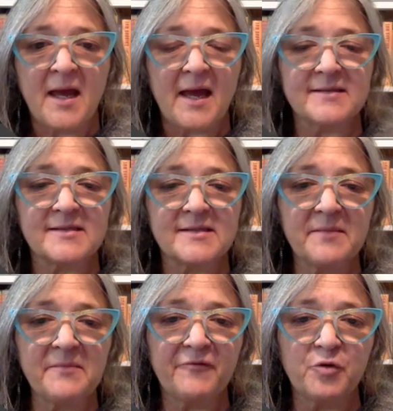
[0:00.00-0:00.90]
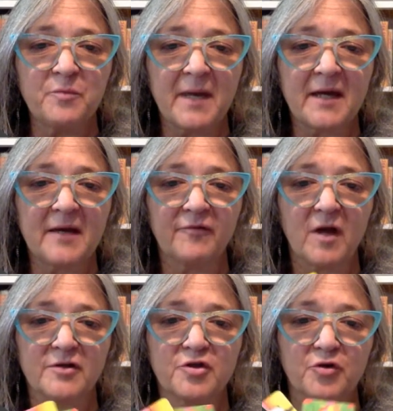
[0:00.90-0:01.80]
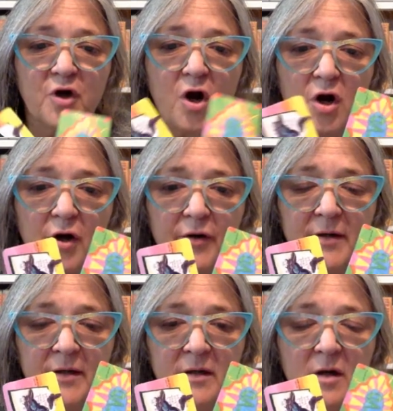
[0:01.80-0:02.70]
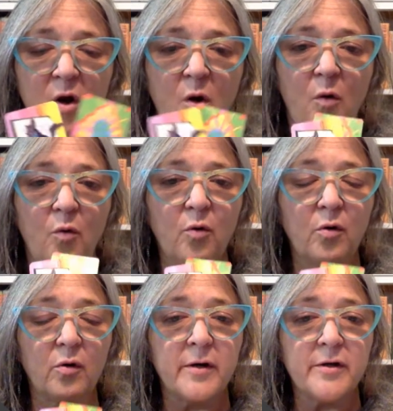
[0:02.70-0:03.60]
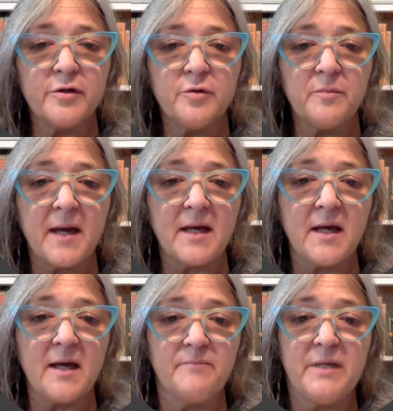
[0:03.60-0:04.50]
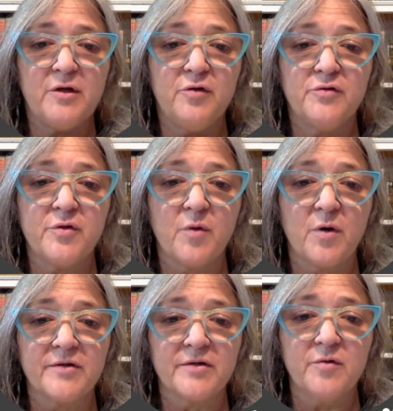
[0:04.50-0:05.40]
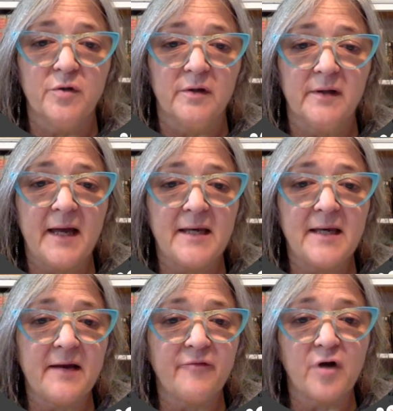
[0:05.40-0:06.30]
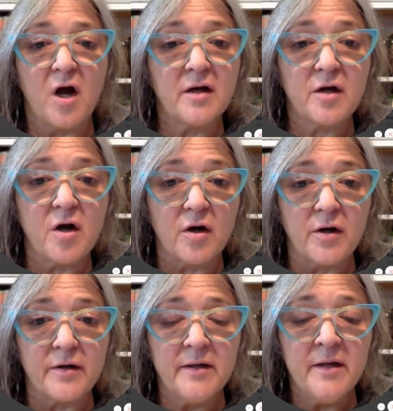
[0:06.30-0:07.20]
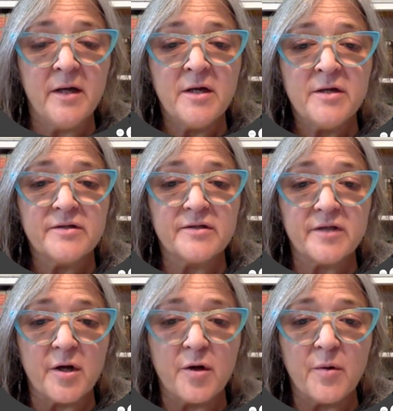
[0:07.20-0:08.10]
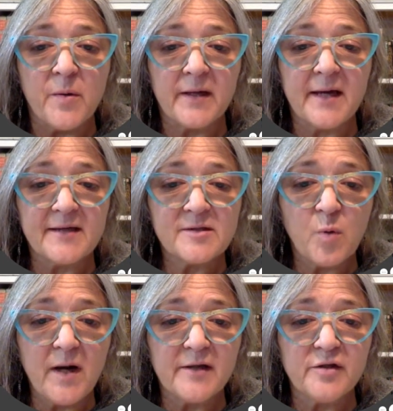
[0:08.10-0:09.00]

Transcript: And some of you may have lost your card, or you may be new to our school and never got a card. So guess what?